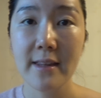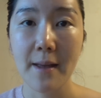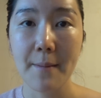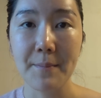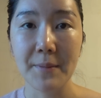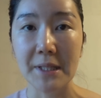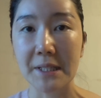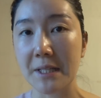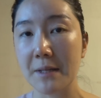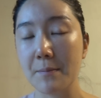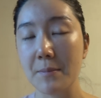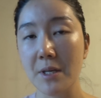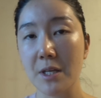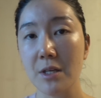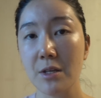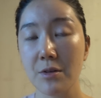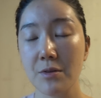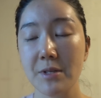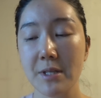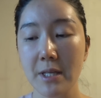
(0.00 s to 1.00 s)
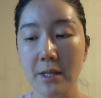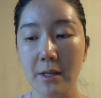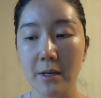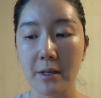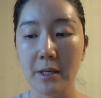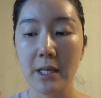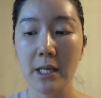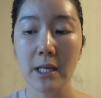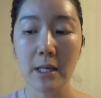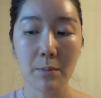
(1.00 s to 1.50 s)
I'm gonna be using the
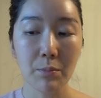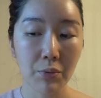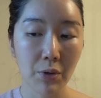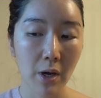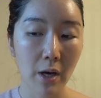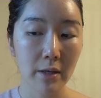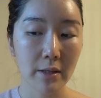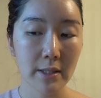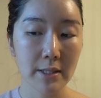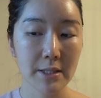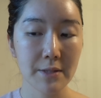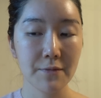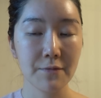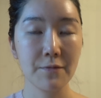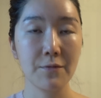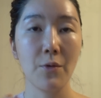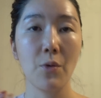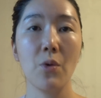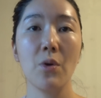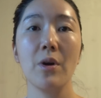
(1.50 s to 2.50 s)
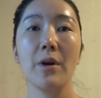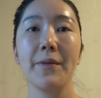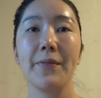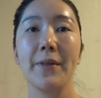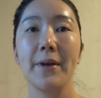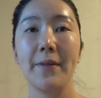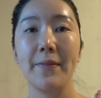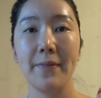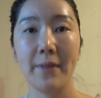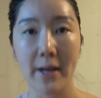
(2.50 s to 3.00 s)
key product for
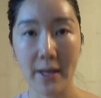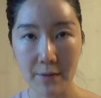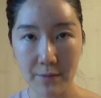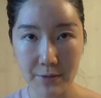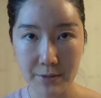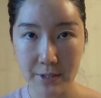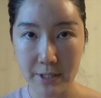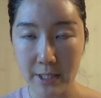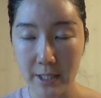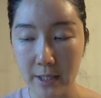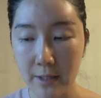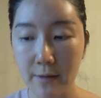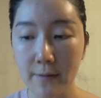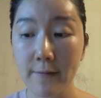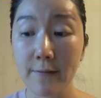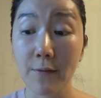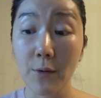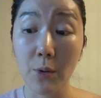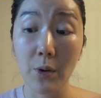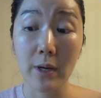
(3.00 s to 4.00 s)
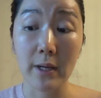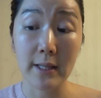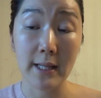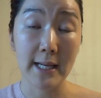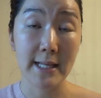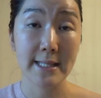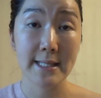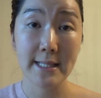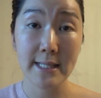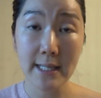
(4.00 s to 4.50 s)
the night routine for
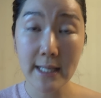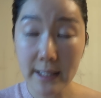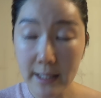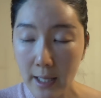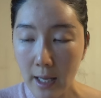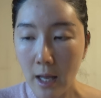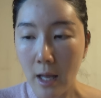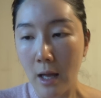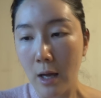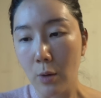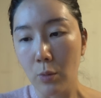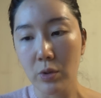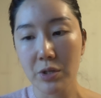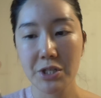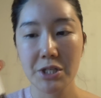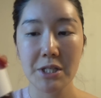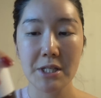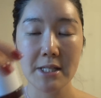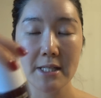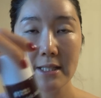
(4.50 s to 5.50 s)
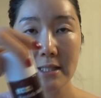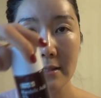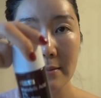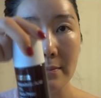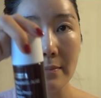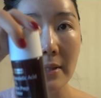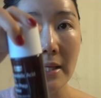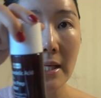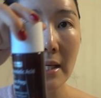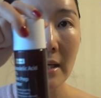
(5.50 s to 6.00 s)
glass skin, which is gonna
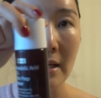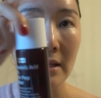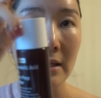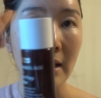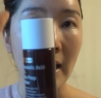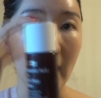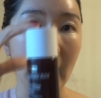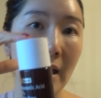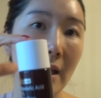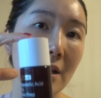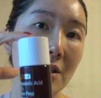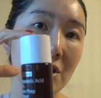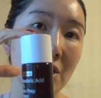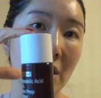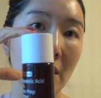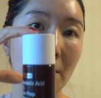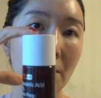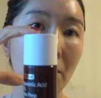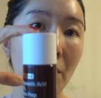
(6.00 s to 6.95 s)
be an AHA